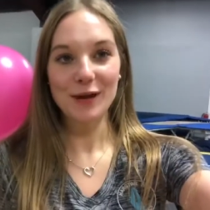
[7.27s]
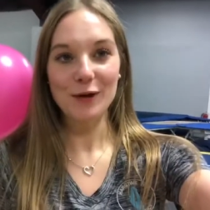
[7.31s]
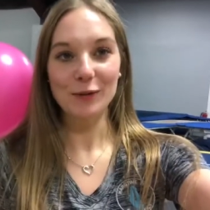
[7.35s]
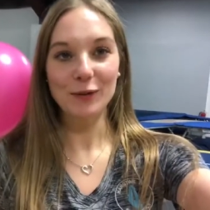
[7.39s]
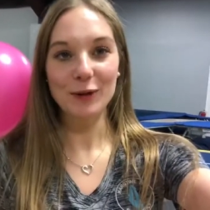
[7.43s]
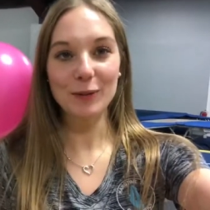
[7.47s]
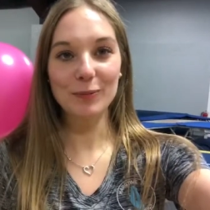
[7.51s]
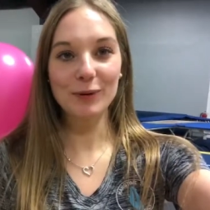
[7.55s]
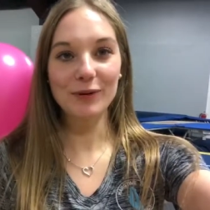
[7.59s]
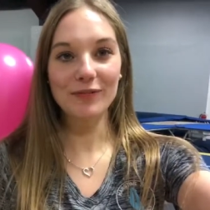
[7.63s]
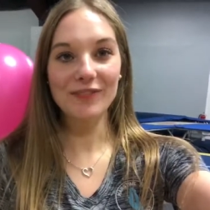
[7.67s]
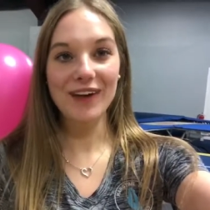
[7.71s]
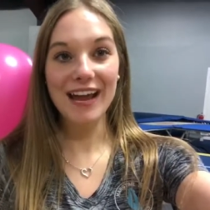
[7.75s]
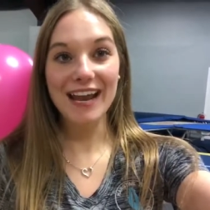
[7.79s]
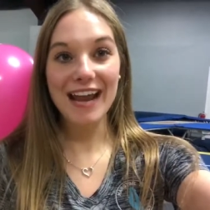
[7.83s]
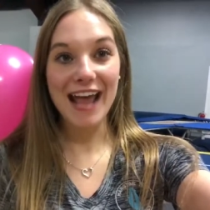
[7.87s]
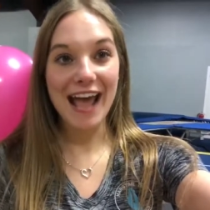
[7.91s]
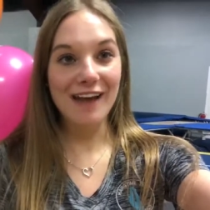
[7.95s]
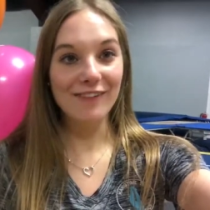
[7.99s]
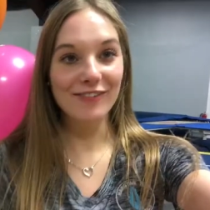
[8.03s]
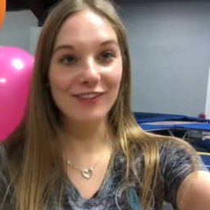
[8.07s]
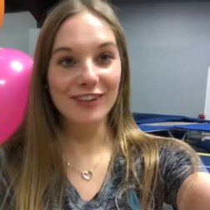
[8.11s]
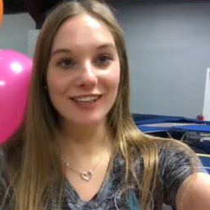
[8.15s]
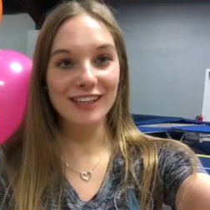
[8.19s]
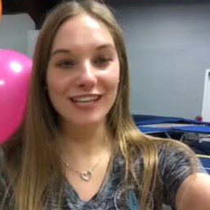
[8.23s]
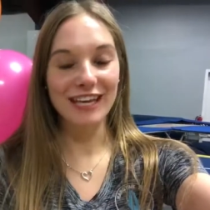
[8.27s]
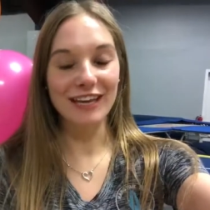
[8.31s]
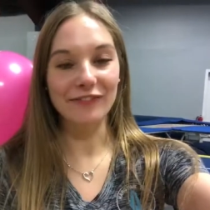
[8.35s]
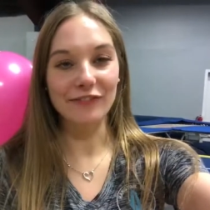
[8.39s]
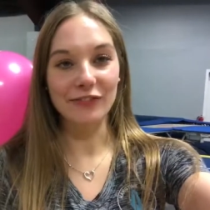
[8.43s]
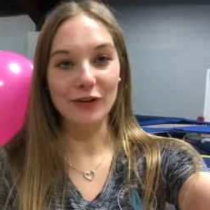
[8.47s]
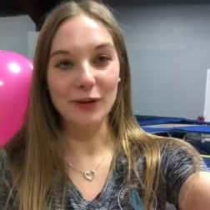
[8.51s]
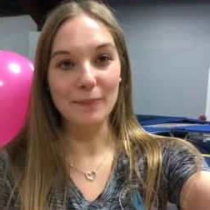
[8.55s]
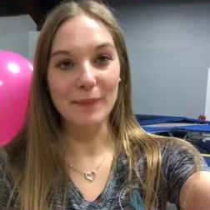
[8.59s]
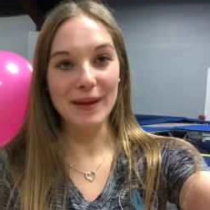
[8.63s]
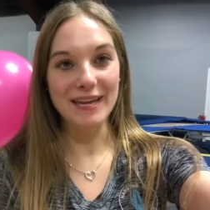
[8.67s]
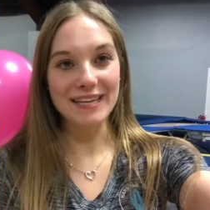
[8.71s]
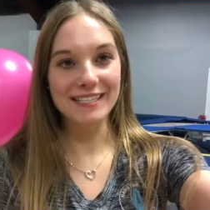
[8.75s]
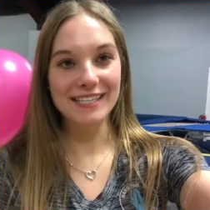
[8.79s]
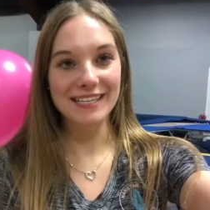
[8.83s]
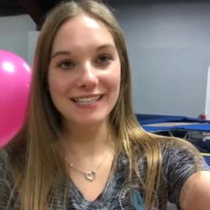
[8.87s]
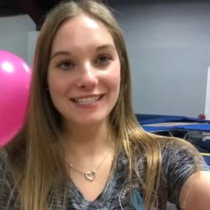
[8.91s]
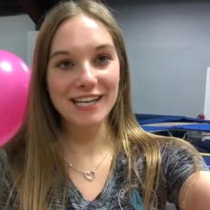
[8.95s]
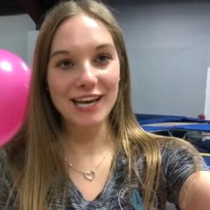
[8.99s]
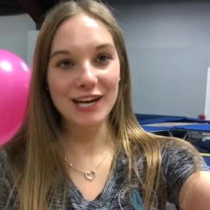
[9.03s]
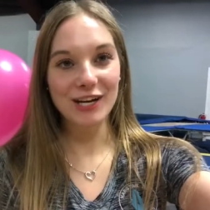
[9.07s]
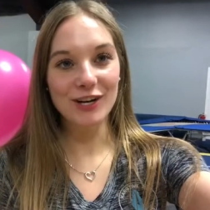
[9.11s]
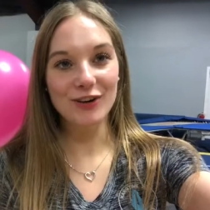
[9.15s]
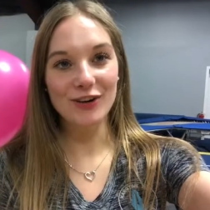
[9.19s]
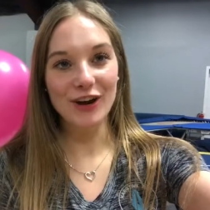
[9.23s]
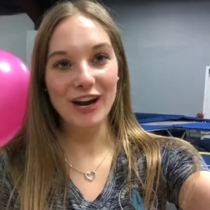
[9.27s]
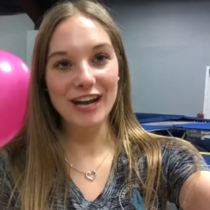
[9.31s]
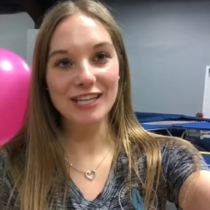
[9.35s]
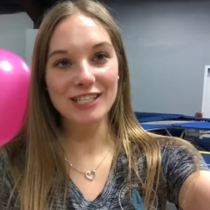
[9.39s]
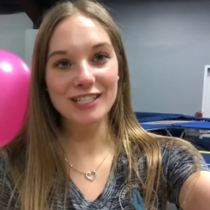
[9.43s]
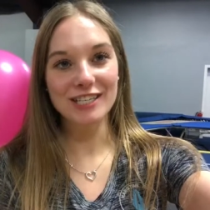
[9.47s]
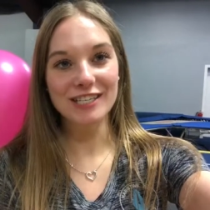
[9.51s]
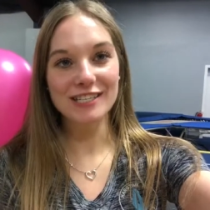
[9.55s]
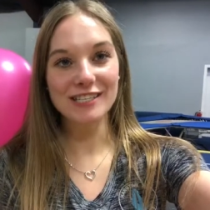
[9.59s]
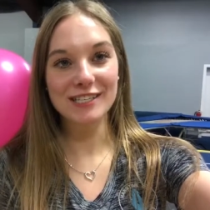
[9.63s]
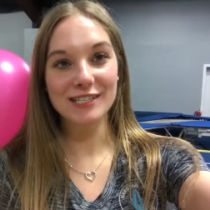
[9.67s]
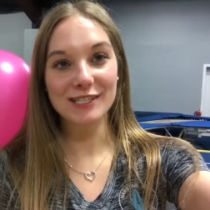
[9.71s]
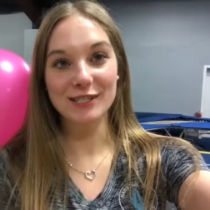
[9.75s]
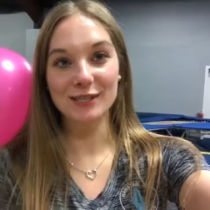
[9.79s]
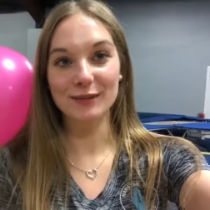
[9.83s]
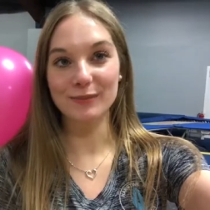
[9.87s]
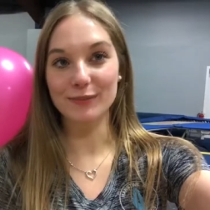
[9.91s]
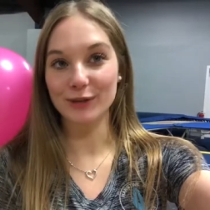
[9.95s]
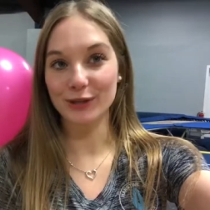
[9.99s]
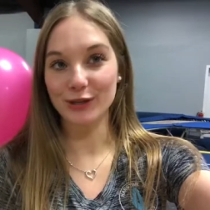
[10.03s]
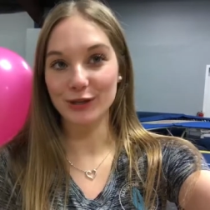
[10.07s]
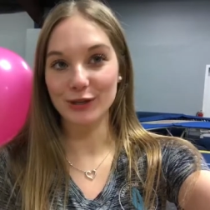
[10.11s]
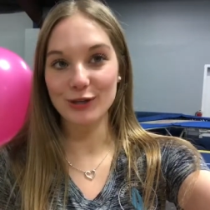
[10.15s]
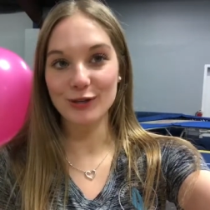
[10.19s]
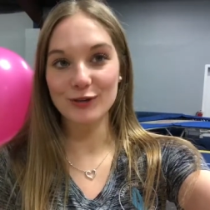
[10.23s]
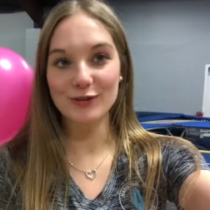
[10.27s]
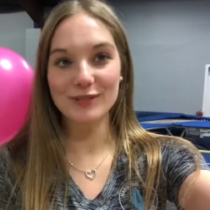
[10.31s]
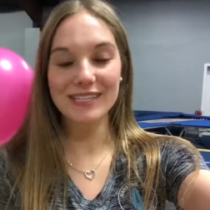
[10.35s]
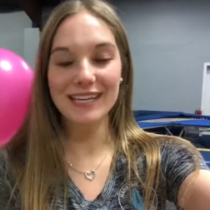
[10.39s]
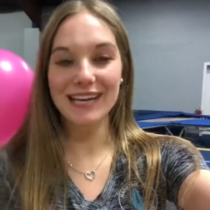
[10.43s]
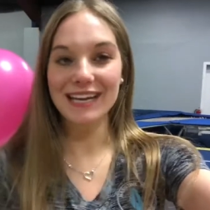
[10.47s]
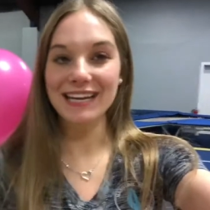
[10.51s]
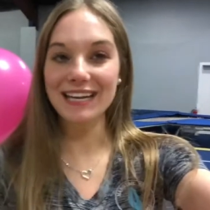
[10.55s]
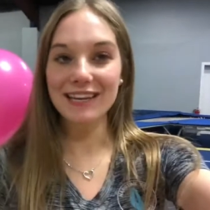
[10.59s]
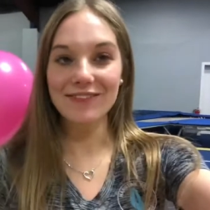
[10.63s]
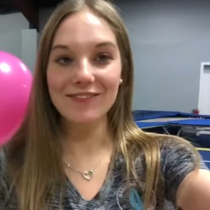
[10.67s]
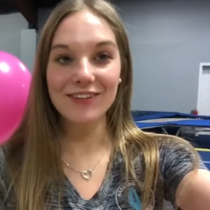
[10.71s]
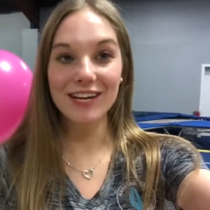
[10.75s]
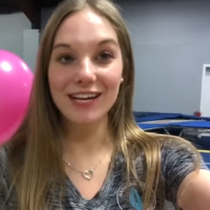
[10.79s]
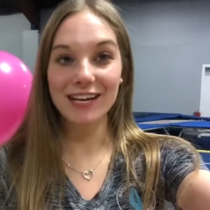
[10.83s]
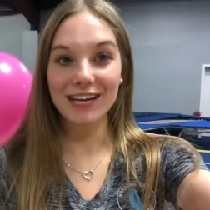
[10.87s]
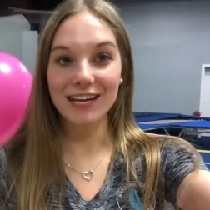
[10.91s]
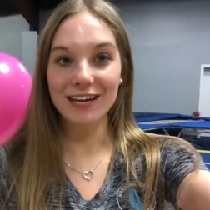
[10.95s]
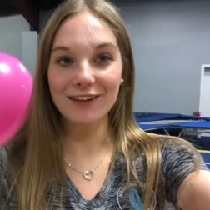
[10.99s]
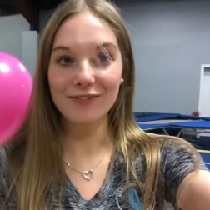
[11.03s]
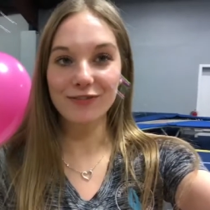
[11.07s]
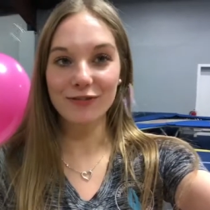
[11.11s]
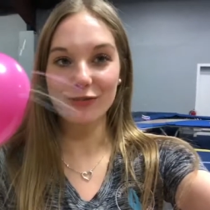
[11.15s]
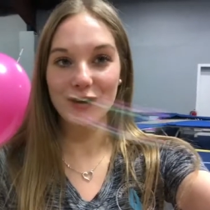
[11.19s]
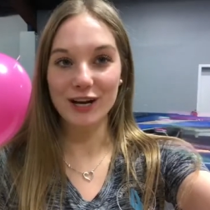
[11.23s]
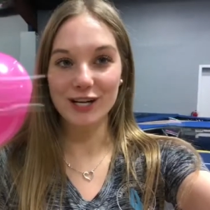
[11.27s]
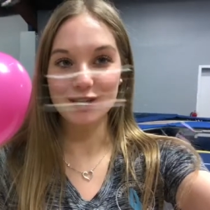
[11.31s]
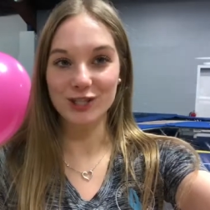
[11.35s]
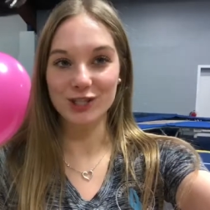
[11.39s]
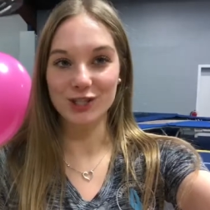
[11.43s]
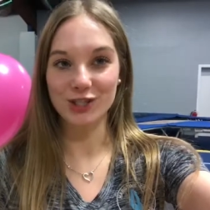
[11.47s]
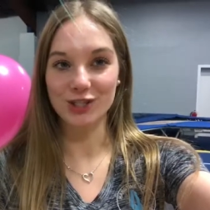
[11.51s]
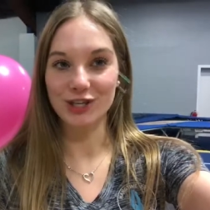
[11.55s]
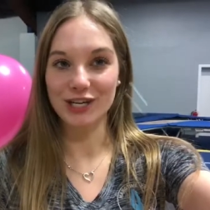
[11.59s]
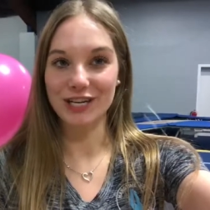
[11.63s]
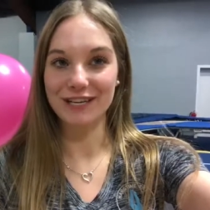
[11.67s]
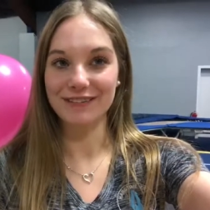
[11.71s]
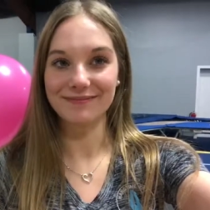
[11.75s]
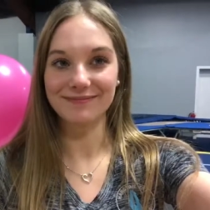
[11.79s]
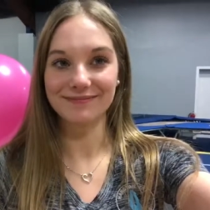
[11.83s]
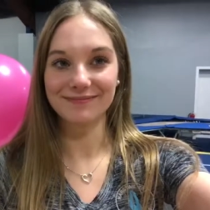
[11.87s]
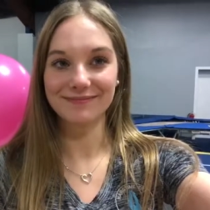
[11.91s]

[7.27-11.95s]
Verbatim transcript: We provide everything from basic decorations to balloons and even a gift registry.